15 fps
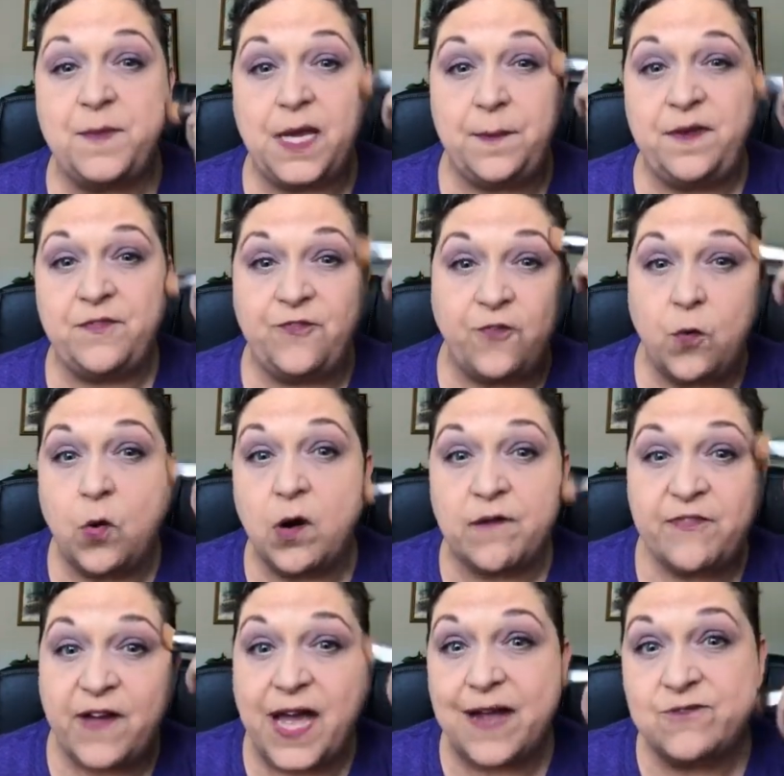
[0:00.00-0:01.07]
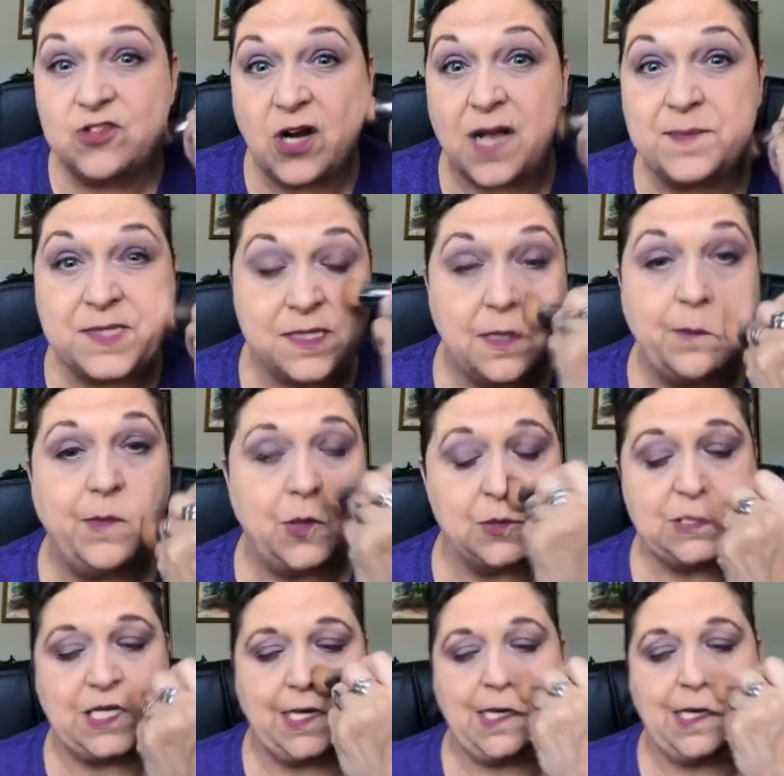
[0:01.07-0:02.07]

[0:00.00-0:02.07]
maybe four or five drops at the most.